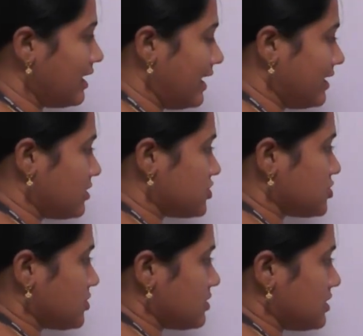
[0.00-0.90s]
and they
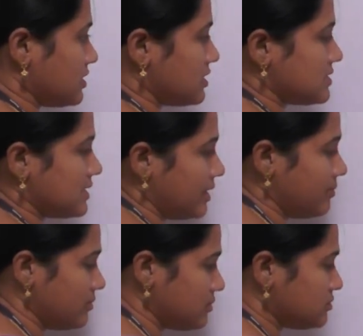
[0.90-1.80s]
show the
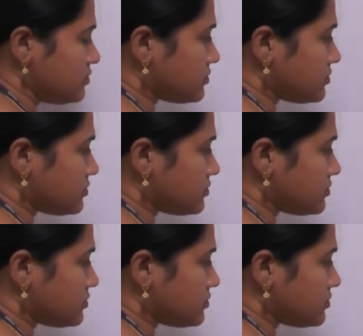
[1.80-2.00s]
same